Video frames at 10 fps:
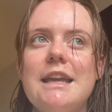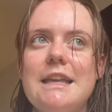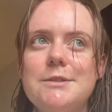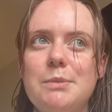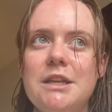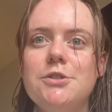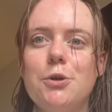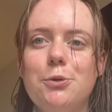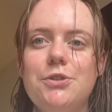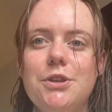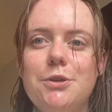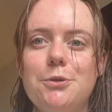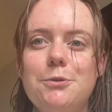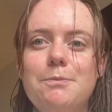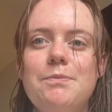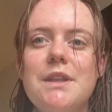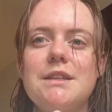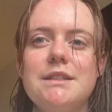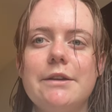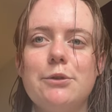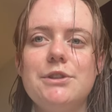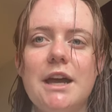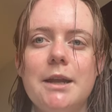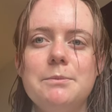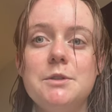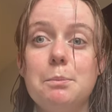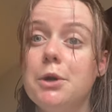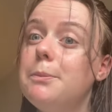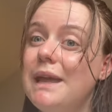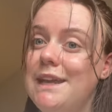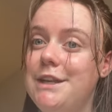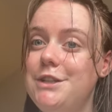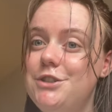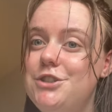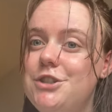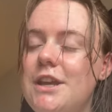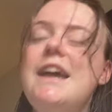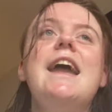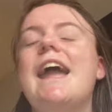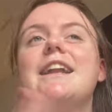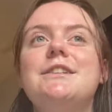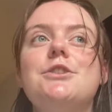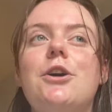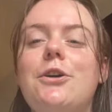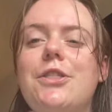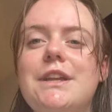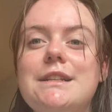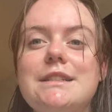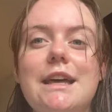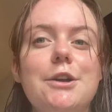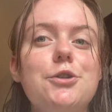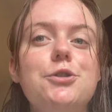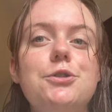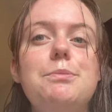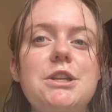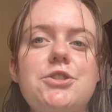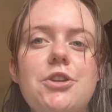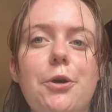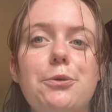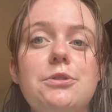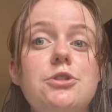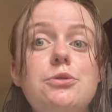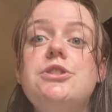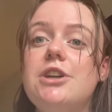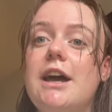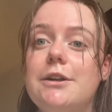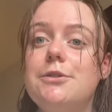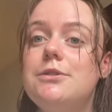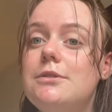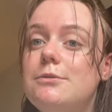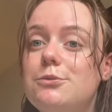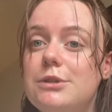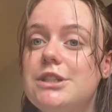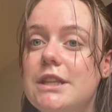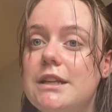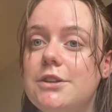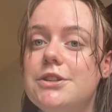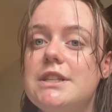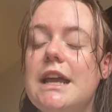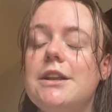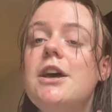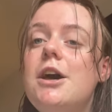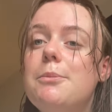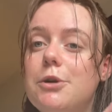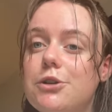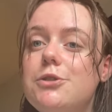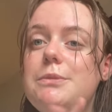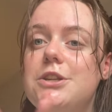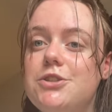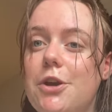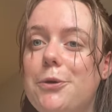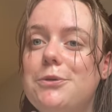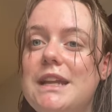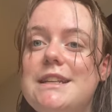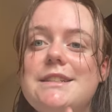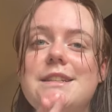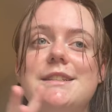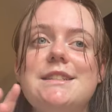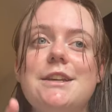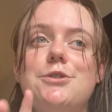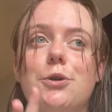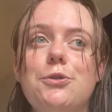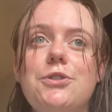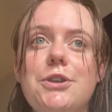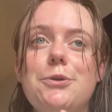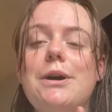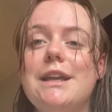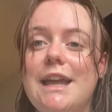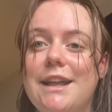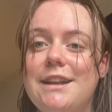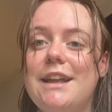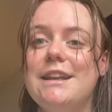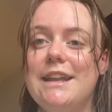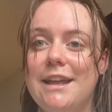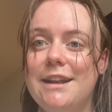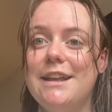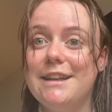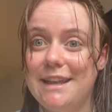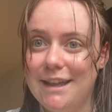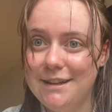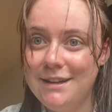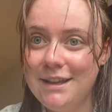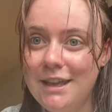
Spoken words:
is being told to you several times per page, and it's all things that could be shown to a child, which they'd understand, but could be shown and is instead told to you again and again and again,